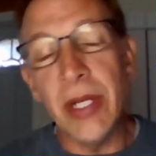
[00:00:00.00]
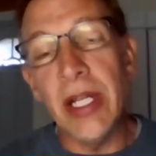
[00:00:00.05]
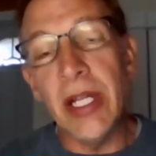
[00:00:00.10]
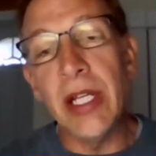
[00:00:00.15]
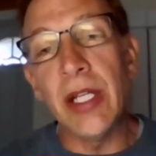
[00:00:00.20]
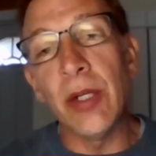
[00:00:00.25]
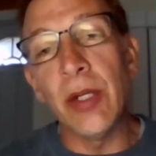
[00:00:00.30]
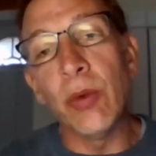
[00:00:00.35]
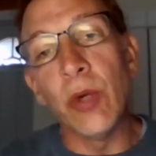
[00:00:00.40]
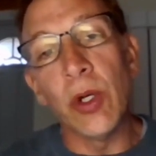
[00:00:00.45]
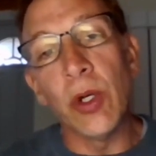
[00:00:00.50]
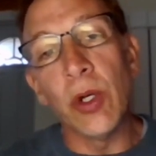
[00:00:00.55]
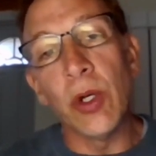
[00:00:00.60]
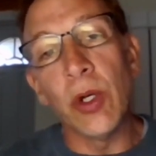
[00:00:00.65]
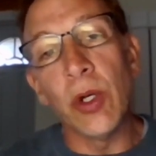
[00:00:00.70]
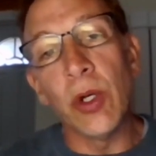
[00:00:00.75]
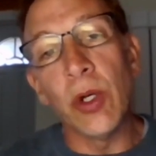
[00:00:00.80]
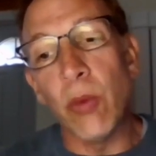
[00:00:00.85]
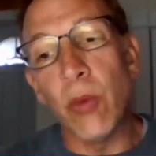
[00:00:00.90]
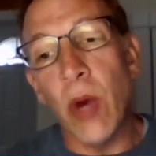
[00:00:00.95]
B will
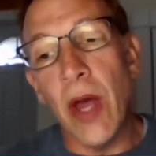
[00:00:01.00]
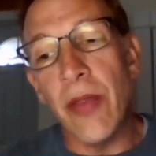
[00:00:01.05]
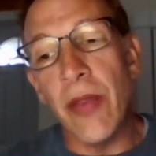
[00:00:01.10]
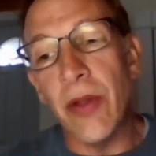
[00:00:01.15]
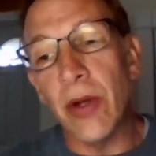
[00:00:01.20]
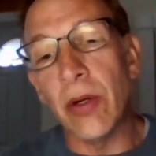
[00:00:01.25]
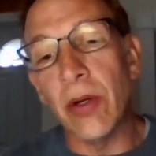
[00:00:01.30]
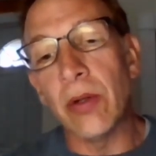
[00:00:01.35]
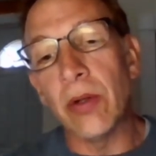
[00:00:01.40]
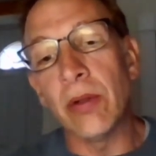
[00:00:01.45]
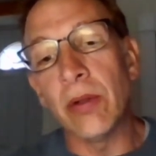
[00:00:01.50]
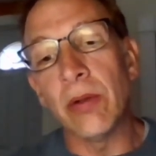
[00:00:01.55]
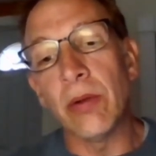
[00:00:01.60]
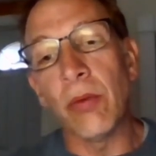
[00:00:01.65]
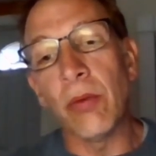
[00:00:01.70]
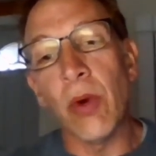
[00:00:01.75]
be whether